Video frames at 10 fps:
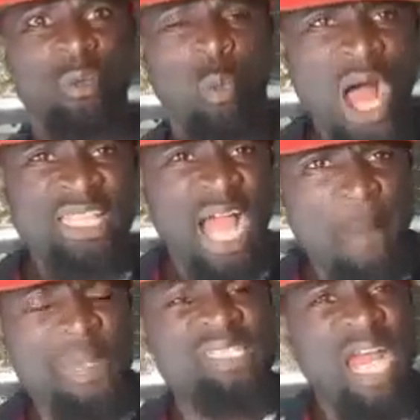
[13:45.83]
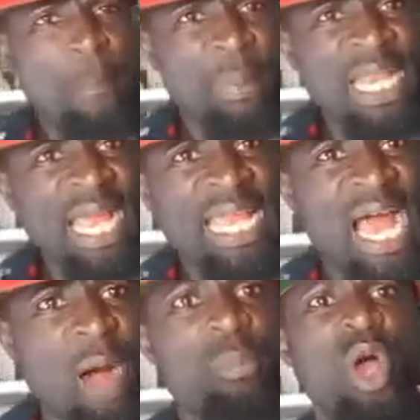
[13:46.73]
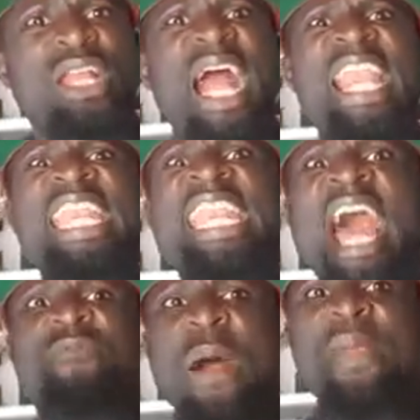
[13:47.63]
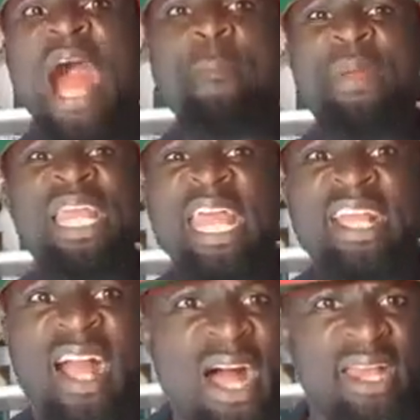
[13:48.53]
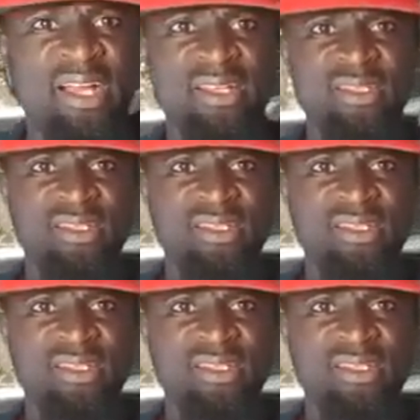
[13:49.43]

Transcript: What is happening in abroad can never be happening in Ghana.